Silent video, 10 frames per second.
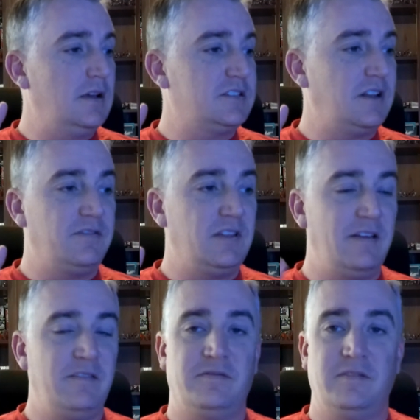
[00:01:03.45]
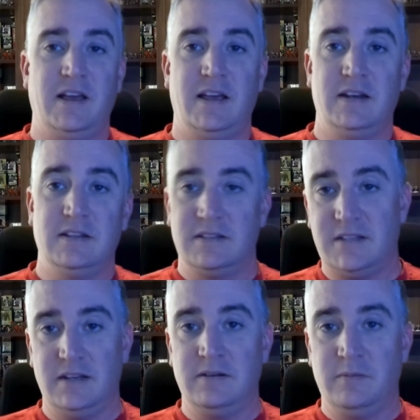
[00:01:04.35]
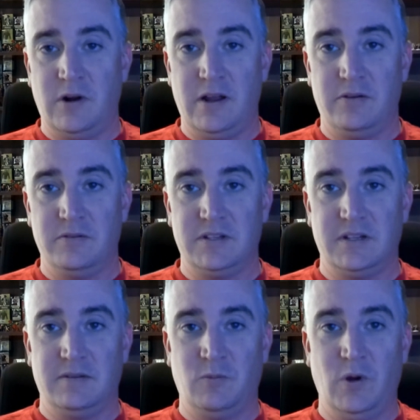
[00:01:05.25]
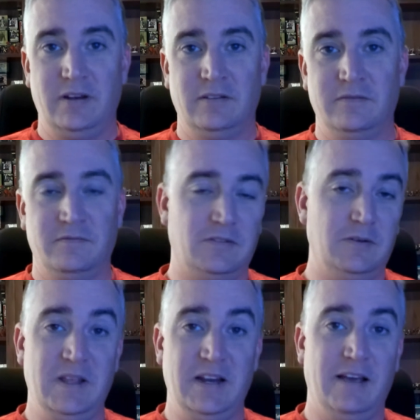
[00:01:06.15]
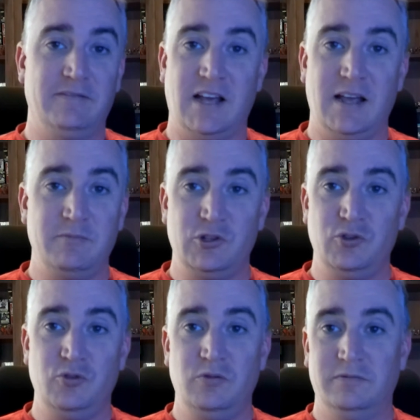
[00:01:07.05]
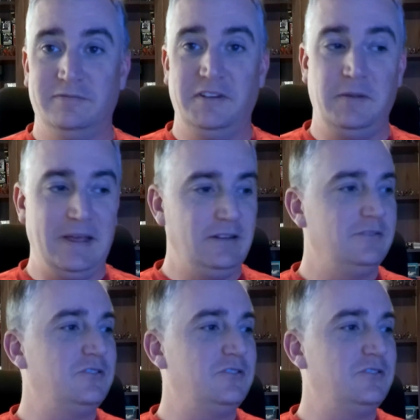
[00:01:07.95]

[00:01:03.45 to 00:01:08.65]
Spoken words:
Stuff that I've had sitting around waiting for me to have time to film it.